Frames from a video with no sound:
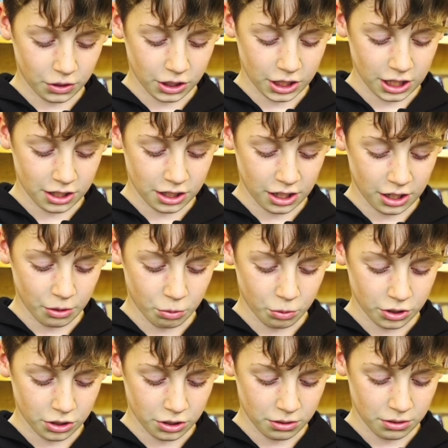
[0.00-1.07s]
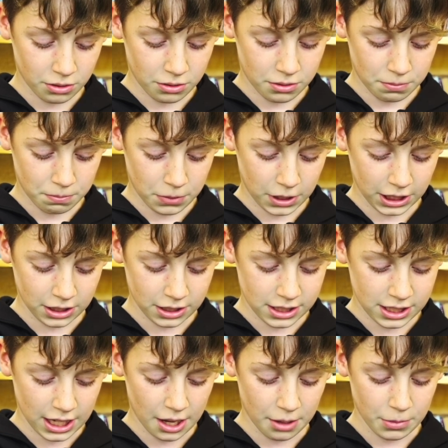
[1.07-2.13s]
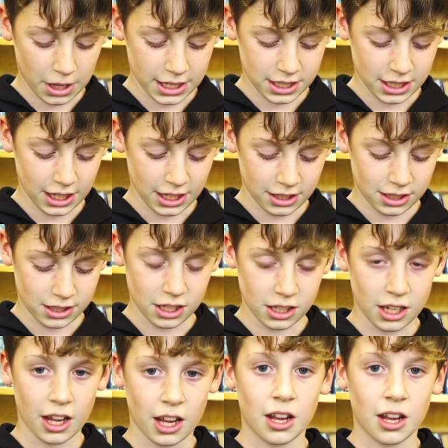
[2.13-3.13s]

you didn't, it wouldn't be the same as it is today.